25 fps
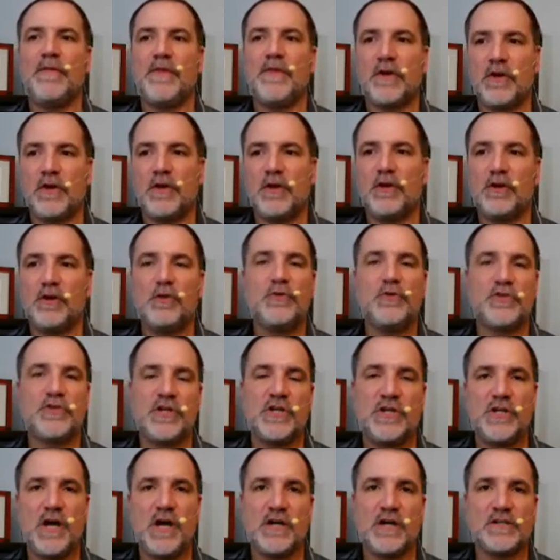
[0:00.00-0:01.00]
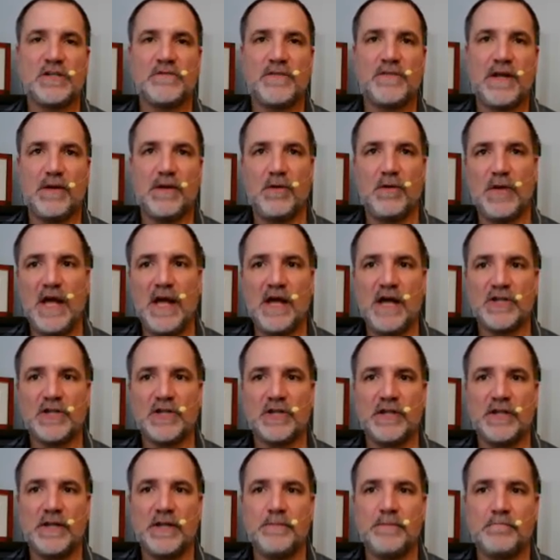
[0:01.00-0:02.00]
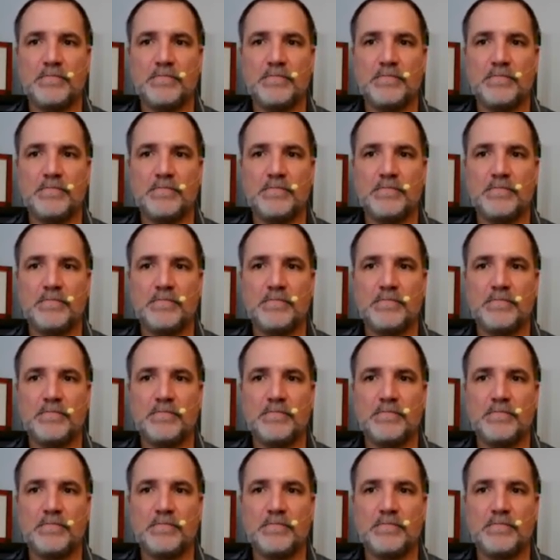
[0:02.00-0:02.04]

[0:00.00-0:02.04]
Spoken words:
The conclusion does follow logically.